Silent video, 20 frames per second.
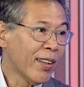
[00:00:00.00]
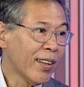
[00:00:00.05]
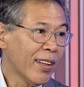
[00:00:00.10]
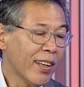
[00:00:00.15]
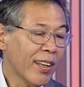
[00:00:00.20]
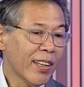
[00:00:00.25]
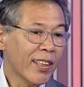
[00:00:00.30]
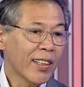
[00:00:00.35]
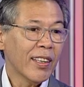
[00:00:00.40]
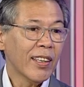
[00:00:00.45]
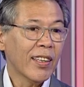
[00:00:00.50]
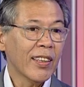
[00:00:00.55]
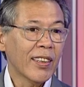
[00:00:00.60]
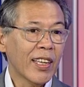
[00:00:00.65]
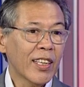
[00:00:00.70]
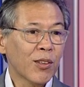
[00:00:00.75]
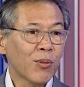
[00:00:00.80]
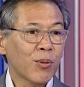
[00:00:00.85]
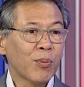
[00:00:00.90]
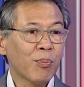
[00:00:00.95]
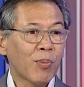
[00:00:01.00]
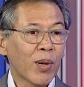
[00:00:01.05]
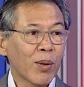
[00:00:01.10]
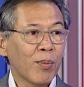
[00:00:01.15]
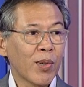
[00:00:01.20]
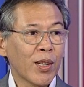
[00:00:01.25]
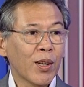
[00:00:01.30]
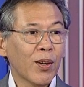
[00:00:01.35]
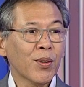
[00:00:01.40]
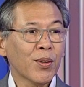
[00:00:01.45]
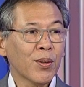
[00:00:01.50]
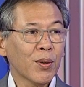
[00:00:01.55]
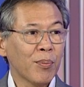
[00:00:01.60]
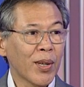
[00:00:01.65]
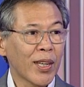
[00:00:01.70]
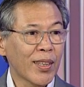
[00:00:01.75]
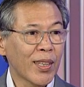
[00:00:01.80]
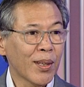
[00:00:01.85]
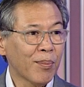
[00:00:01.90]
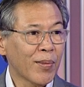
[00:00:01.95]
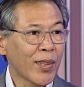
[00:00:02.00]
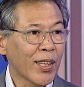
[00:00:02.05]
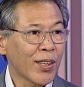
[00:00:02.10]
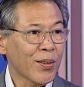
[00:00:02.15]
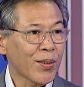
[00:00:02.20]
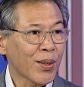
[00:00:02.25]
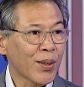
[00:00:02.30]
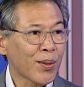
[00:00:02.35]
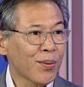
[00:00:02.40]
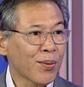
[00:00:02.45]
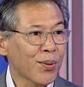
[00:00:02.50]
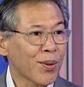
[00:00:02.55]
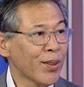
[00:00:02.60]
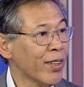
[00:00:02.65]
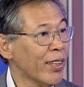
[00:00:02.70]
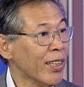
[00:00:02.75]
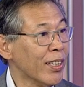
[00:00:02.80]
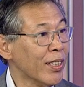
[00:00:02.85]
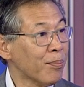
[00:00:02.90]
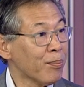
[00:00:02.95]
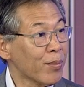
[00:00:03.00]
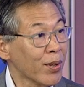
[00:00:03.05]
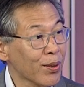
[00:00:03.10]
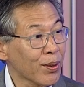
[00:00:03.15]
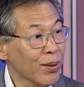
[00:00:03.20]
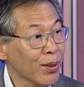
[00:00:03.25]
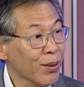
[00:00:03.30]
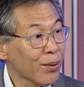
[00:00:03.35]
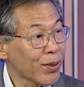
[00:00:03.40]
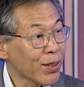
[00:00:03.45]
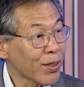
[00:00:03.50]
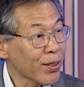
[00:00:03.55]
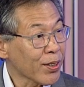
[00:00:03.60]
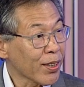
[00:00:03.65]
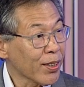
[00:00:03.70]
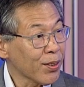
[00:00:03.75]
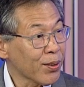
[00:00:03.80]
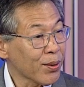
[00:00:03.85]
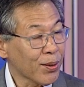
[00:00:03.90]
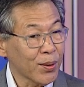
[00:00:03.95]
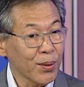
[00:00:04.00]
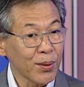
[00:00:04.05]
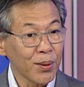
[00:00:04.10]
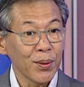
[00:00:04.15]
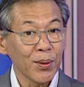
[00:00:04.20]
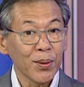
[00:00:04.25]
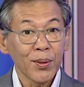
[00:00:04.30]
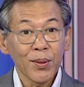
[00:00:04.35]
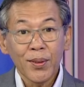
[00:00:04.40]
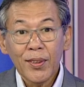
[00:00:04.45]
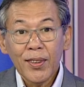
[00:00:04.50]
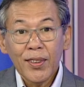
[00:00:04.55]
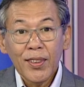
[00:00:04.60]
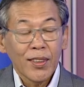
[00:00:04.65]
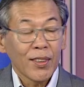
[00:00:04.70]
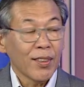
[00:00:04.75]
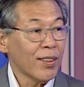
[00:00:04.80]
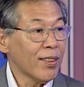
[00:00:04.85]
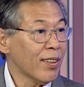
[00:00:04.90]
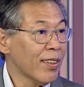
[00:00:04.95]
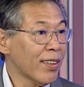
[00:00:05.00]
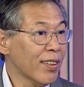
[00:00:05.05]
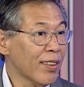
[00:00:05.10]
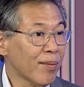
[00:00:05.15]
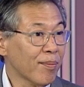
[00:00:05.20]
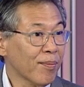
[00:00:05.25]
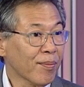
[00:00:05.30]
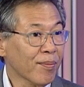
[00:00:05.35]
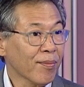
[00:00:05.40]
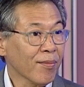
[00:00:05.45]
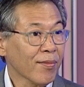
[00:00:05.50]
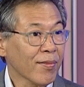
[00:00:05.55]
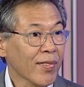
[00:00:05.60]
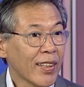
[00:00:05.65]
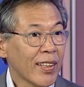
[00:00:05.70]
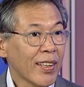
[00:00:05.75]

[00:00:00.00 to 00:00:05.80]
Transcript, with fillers: And uh, that would probably also be a temptation for the prison officials to, you know, um,